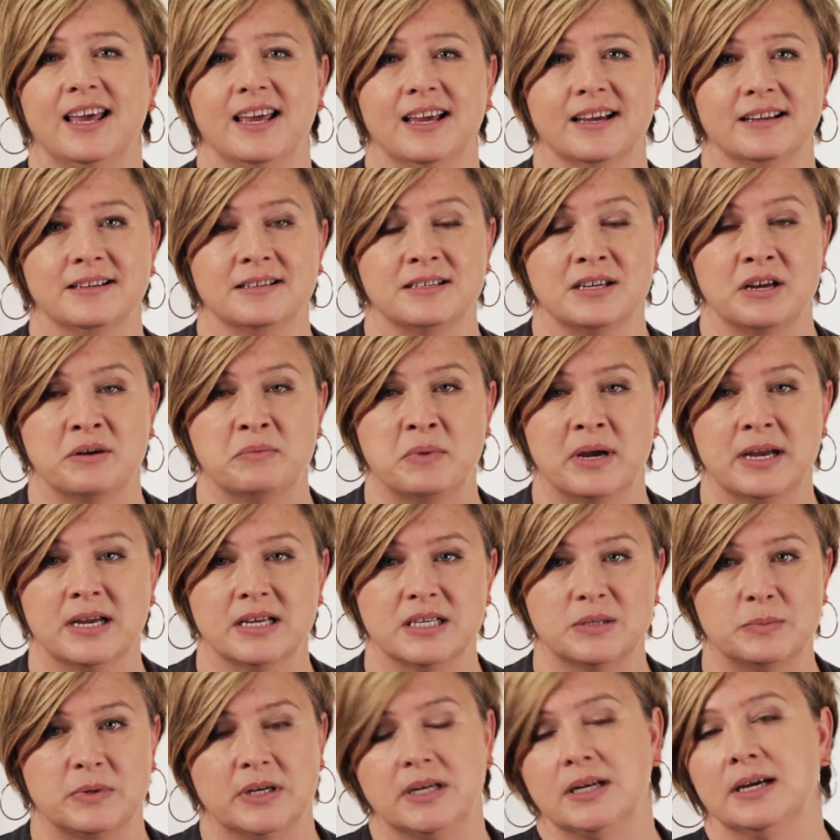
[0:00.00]
And uh, my
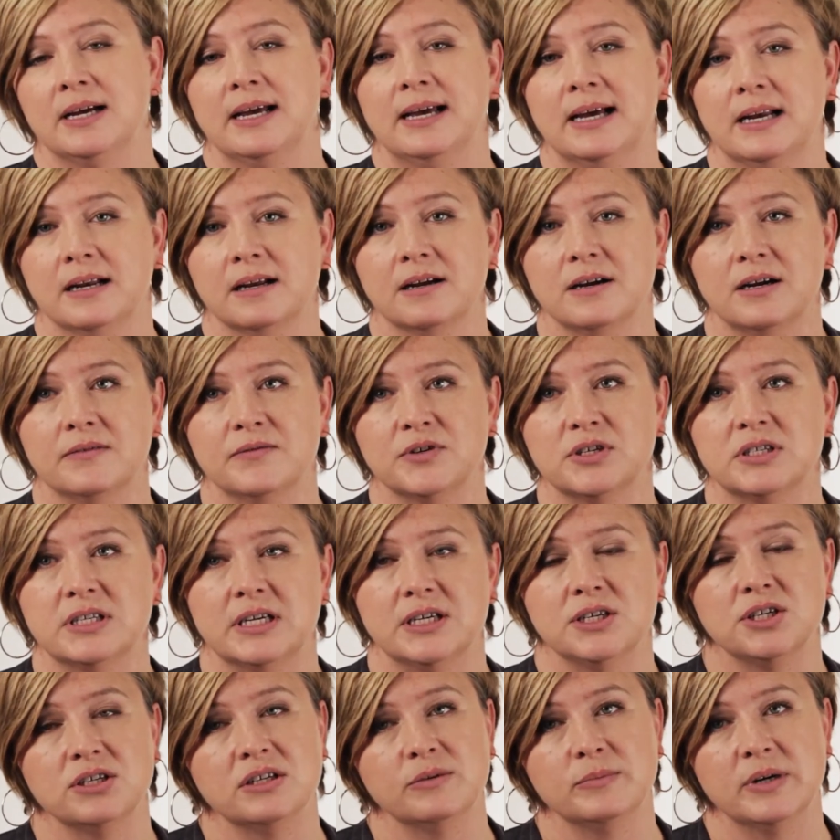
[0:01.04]
husband and I had a
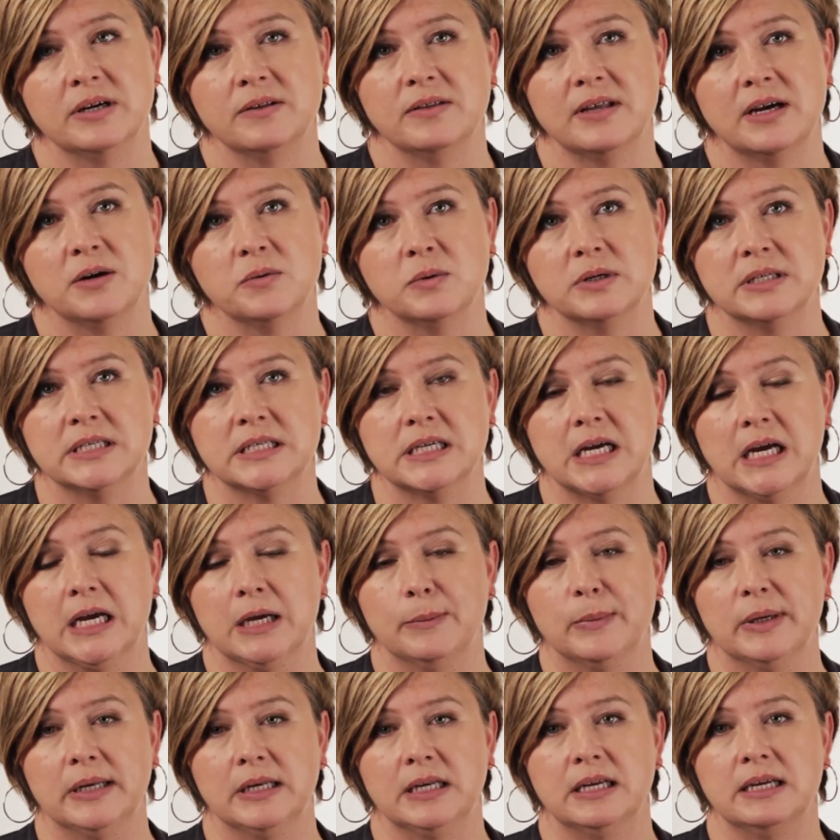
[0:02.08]
conversation about that one
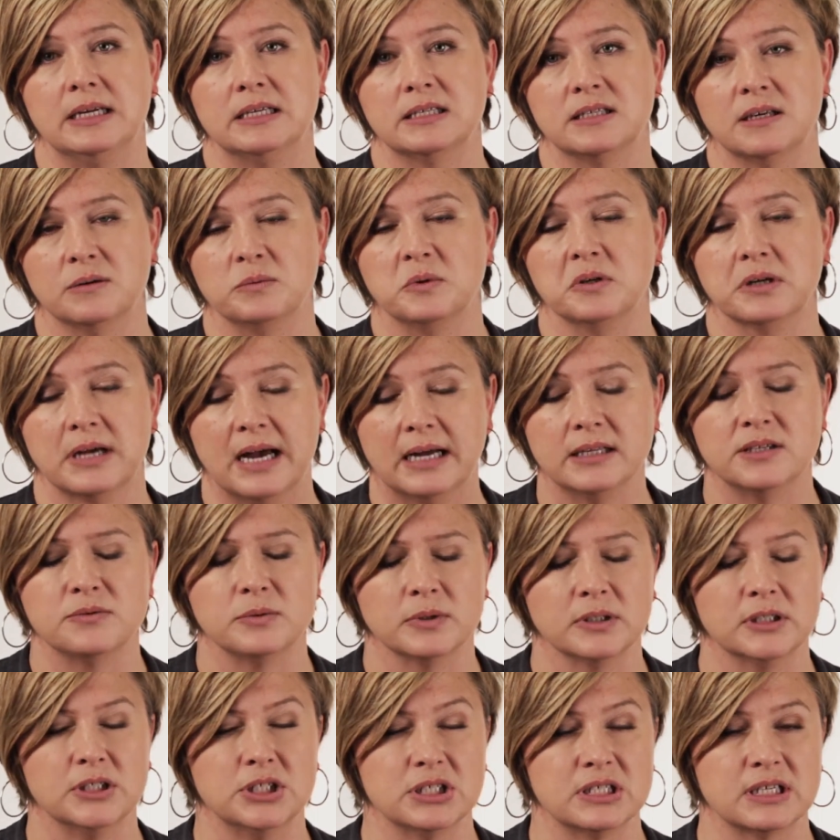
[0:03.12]
time, and he said, Well, God's
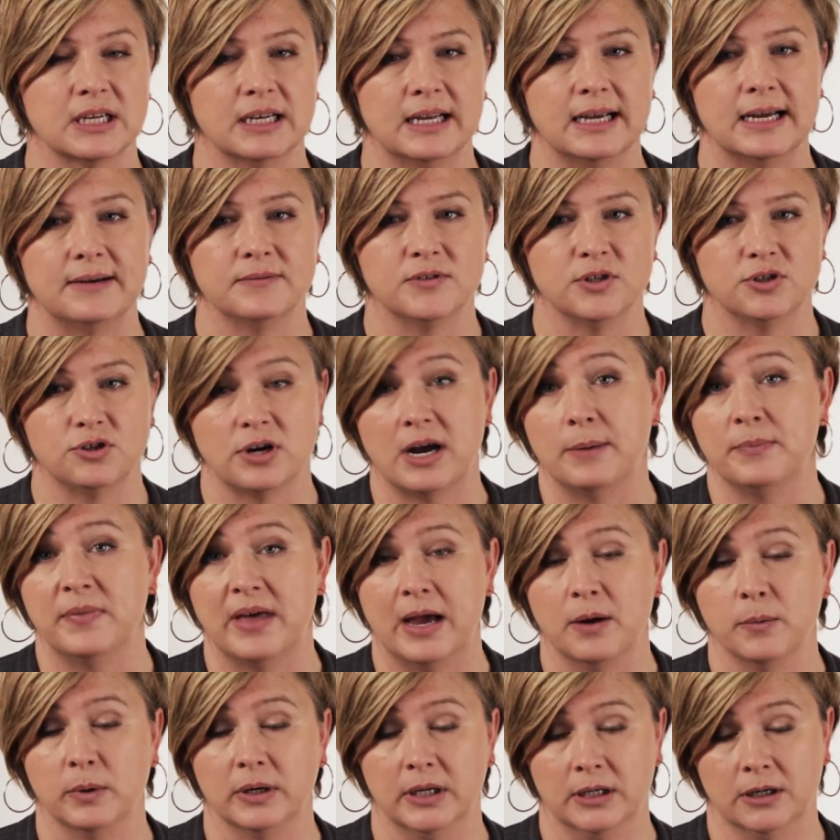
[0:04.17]
really just going to have to drop
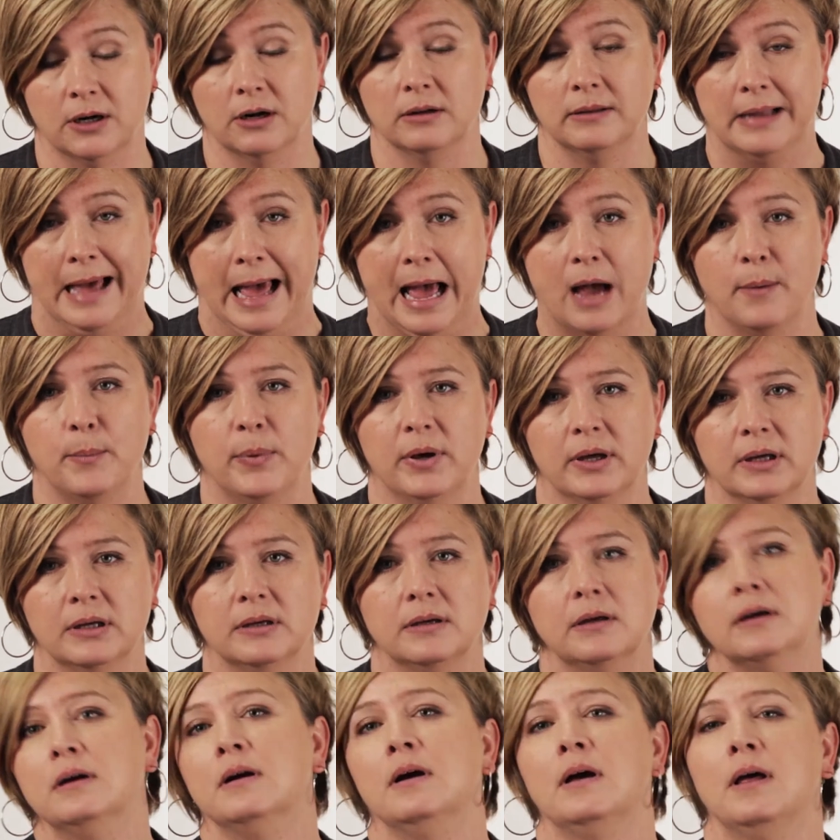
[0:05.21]
that one in our lap.
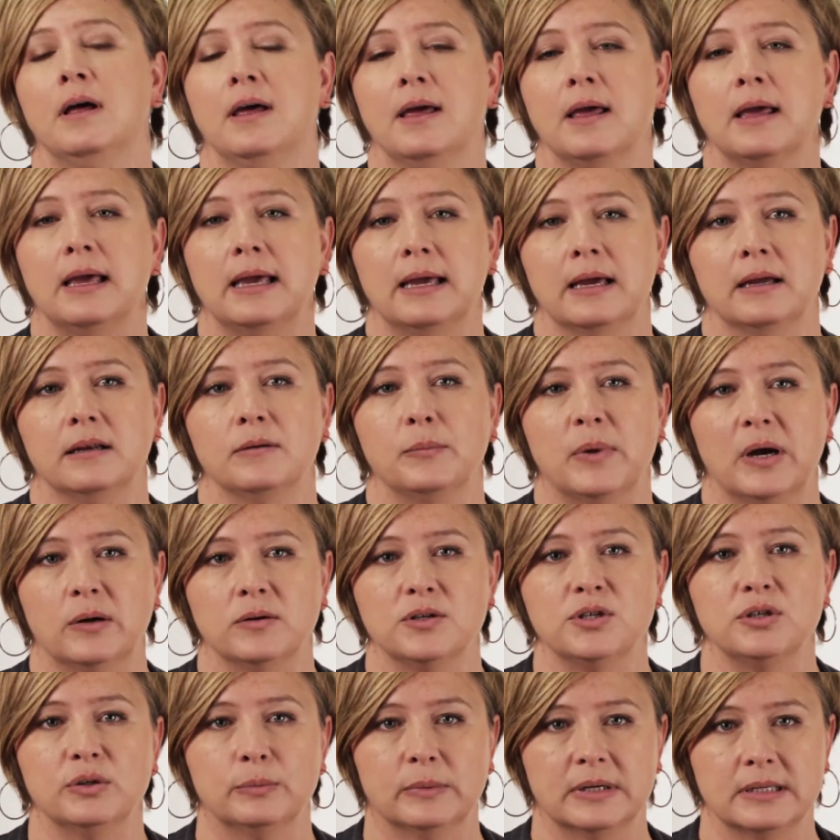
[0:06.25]
And
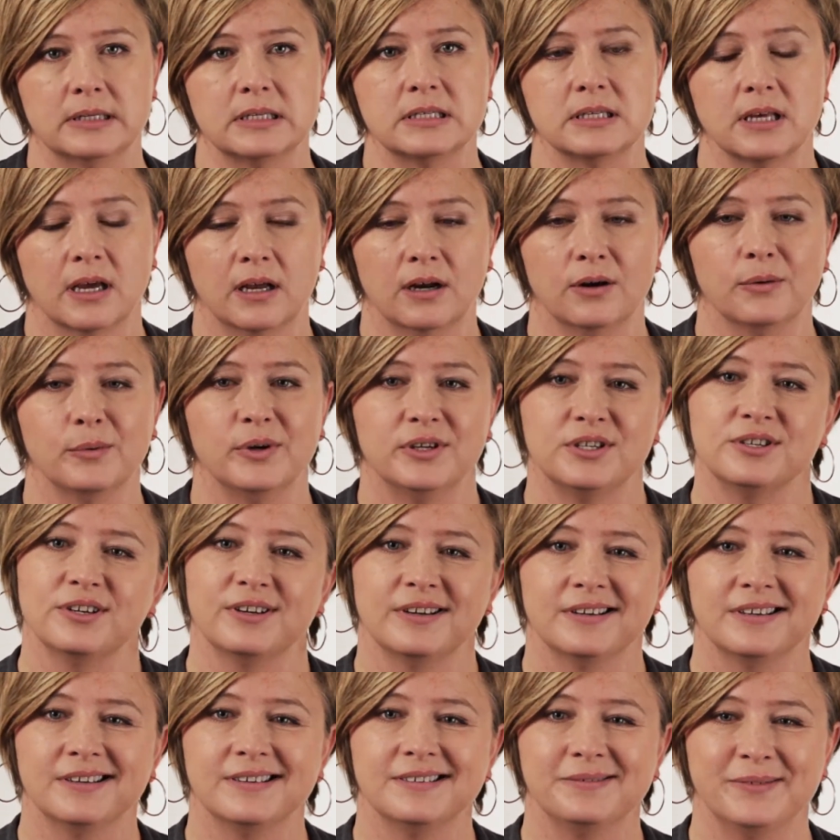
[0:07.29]
about two months later, we, took,
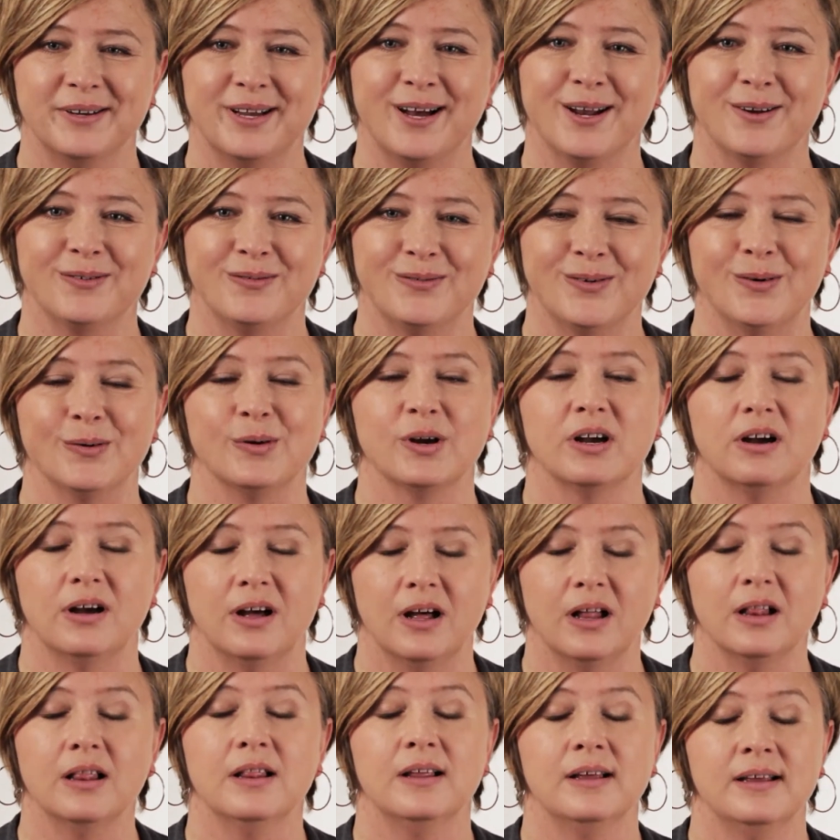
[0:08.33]
we got a phone
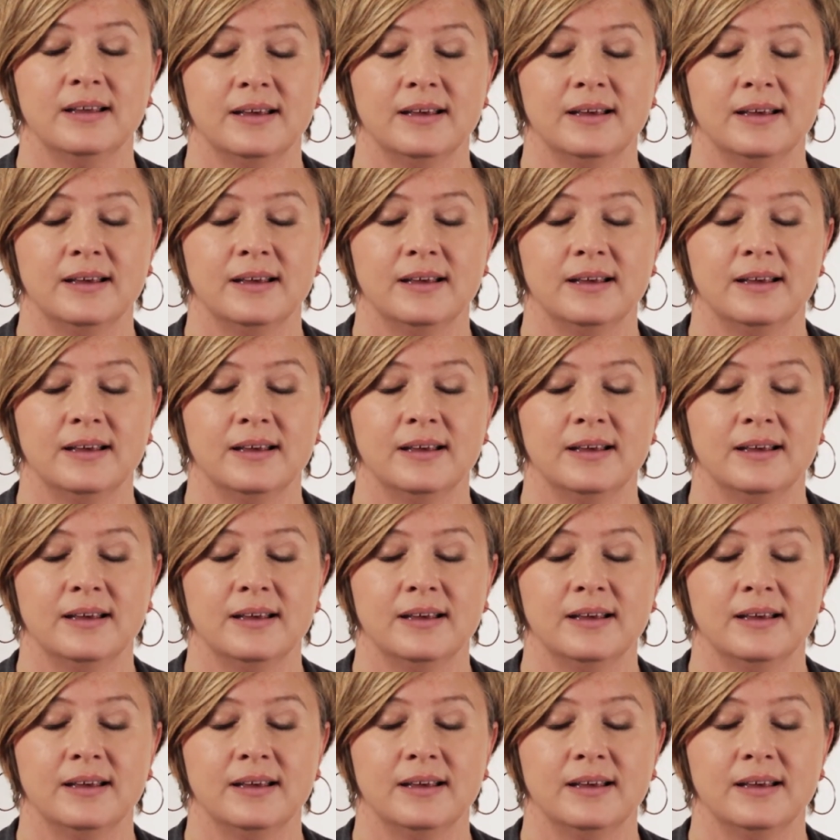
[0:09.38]
call,